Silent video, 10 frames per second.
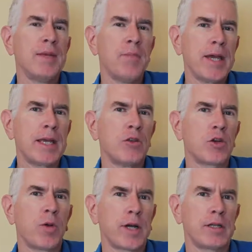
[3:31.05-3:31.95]
making the
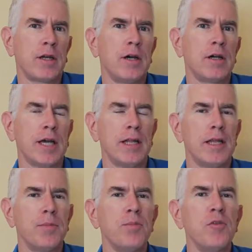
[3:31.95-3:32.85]
correct tongue and
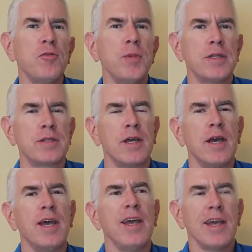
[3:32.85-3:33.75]
lip movements,
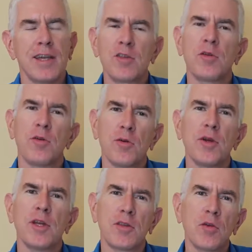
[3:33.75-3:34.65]
it's
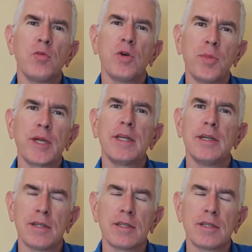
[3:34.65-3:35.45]
a real big deal.